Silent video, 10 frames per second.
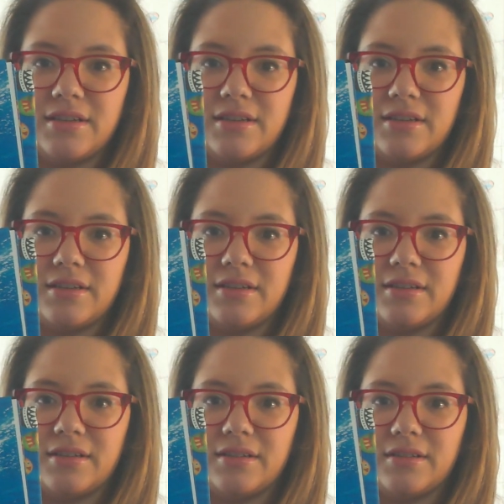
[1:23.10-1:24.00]

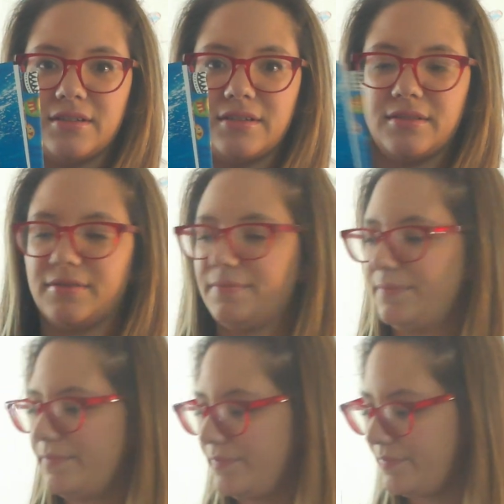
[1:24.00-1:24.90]

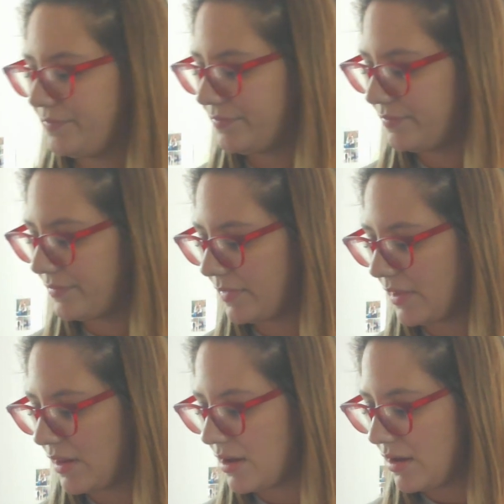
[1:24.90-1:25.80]

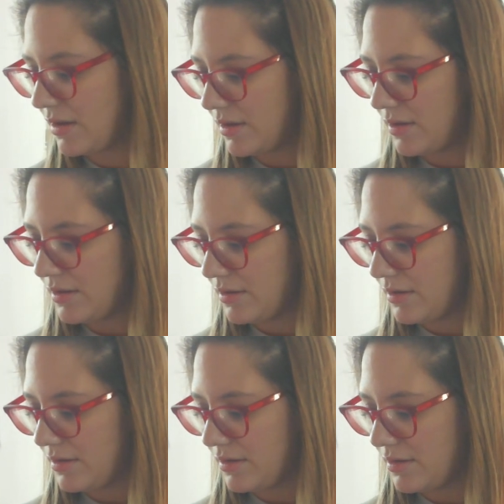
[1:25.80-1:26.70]

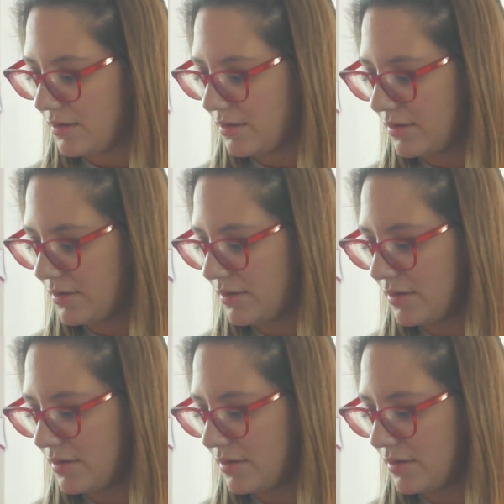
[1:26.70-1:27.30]
Nothing is said.